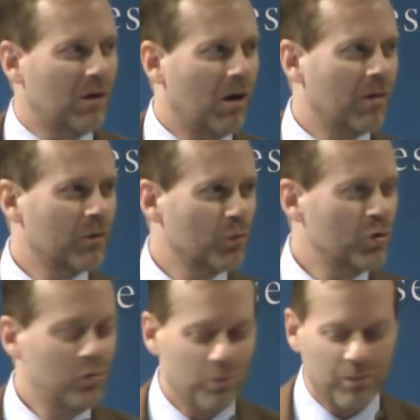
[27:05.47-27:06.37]
all the
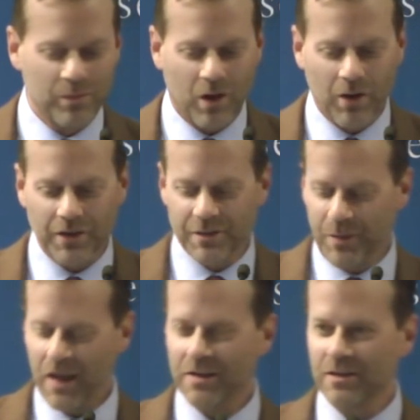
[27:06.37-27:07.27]
room, all the
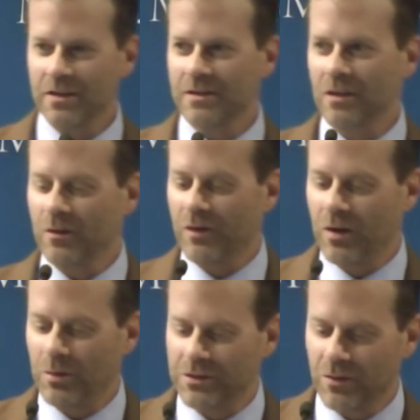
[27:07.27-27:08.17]
space that's still
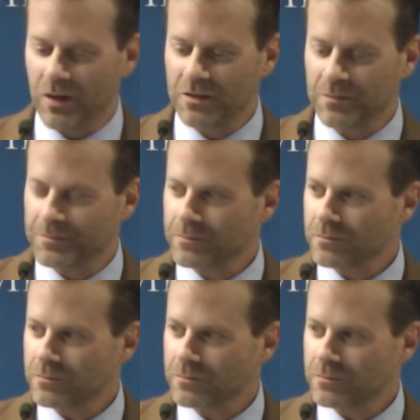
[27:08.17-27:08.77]
available to us?